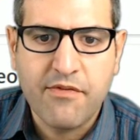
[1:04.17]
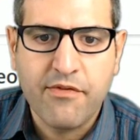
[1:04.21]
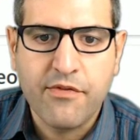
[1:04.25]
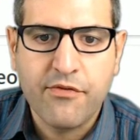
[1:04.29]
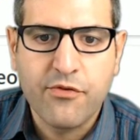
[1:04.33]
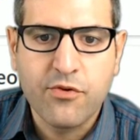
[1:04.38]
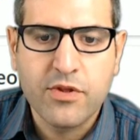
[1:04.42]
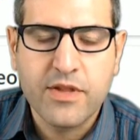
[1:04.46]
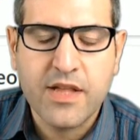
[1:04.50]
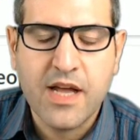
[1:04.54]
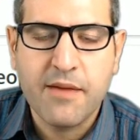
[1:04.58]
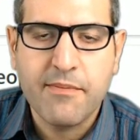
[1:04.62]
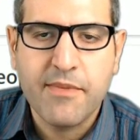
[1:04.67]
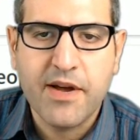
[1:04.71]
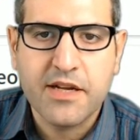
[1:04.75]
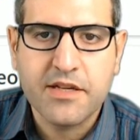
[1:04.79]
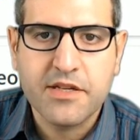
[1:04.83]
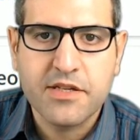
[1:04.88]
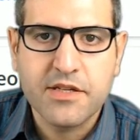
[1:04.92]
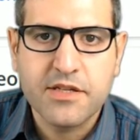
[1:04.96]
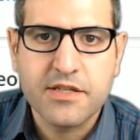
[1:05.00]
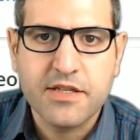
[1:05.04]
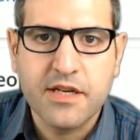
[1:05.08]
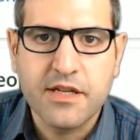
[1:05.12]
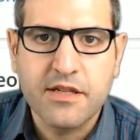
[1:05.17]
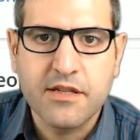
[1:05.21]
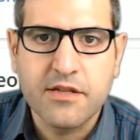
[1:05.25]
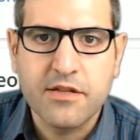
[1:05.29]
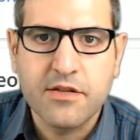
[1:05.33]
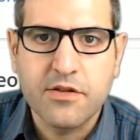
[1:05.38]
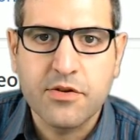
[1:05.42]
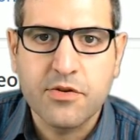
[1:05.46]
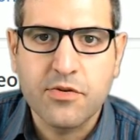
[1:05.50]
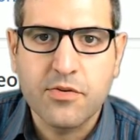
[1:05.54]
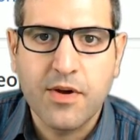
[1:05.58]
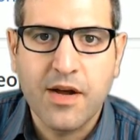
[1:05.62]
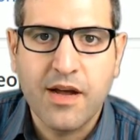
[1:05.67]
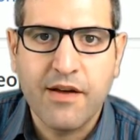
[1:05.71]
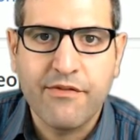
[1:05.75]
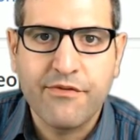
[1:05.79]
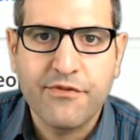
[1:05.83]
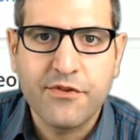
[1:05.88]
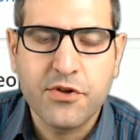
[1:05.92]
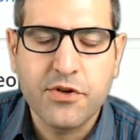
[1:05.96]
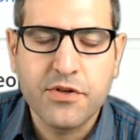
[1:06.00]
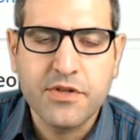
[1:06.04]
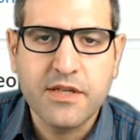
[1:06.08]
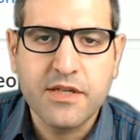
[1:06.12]
a full-time access and you have
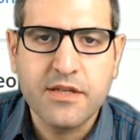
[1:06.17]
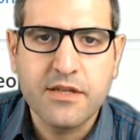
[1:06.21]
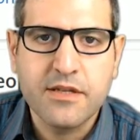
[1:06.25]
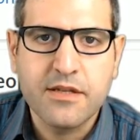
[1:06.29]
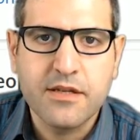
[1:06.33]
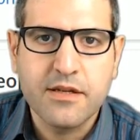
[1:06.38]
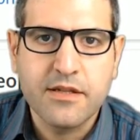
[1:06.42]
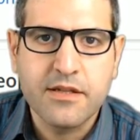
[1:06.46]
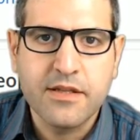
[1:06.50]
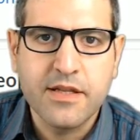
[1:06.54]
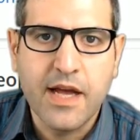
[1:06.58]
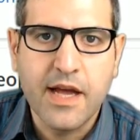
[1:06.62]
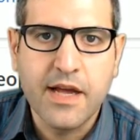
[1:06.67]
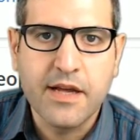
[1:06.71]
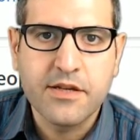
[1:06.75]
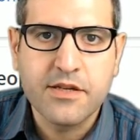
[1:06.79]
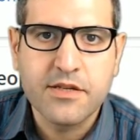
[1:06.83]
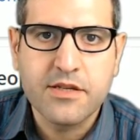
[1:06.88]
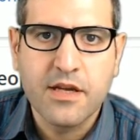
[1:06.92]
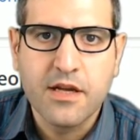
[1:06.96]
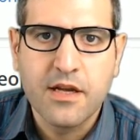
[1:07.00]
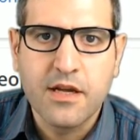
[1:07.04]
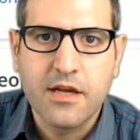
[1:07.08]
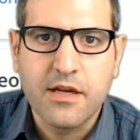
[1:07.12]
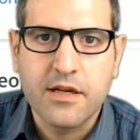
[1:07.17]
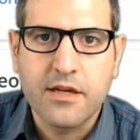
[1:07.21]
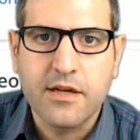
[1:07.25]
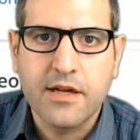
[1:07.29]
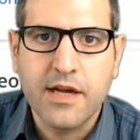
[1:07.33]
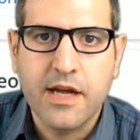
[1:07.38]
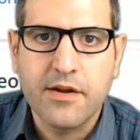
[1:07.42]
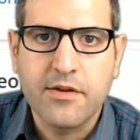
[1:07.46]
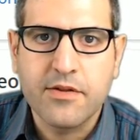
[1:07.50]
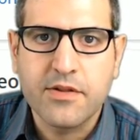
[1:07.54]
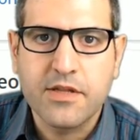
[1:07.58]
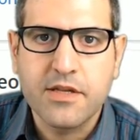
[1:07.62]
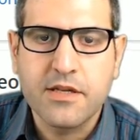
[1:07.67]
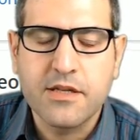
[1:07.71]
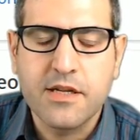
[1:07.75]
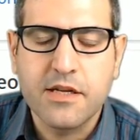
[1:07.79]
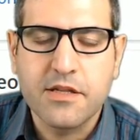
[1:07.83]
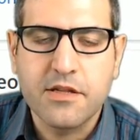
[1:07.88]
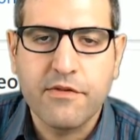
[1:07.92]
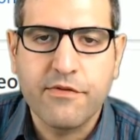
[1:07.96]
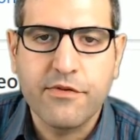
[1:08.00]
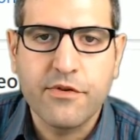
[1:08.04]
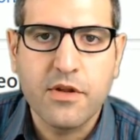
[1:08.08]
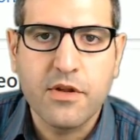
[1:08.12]
30 days guaranteed that
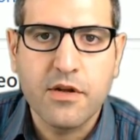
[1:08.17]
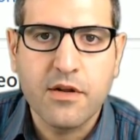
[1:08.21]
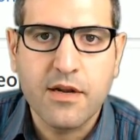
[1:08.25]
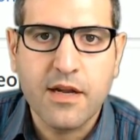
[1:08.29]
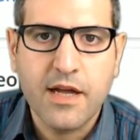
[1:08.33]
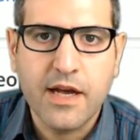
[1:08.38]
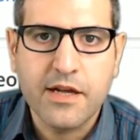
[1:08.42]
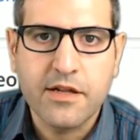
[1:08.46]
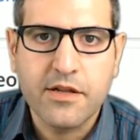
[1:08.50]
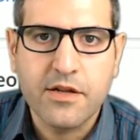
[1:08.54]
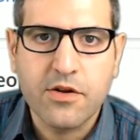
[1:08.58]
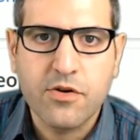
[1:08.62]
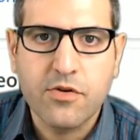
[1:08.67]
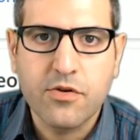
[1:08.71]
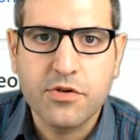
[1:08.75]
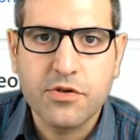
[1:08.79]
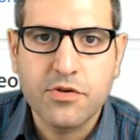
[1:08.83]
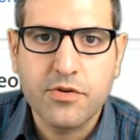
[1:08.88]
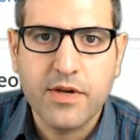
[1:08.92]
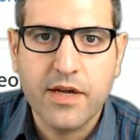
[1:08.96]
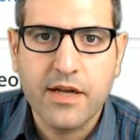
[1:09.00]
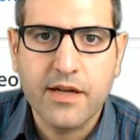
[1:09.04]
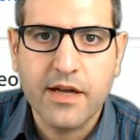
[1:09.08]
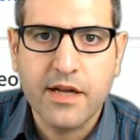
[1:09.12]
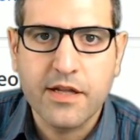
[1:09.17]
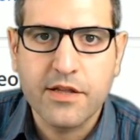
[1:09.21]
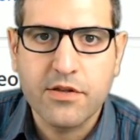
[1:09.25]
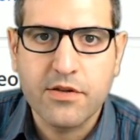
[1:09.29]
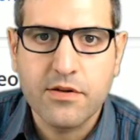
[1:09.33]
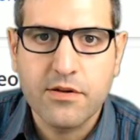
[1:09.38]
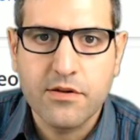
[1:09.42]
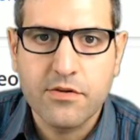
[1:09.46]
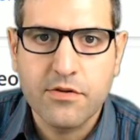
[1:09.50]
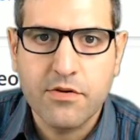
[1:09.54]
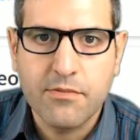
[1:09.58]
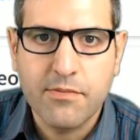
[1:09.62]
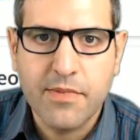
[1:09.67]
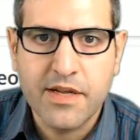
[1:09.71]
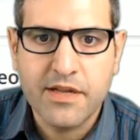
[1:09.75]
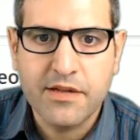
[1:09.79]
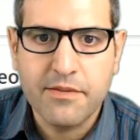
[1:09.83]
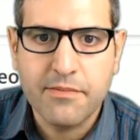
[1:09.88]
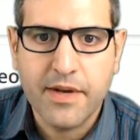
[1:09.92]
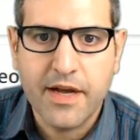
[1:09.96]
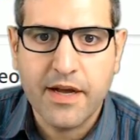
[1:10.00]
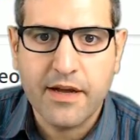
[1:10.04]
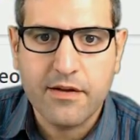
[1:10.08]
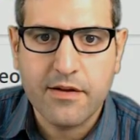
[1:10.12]
if you don't like the course, you can get your money
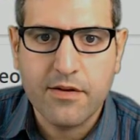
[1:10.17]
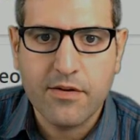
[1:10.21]
back,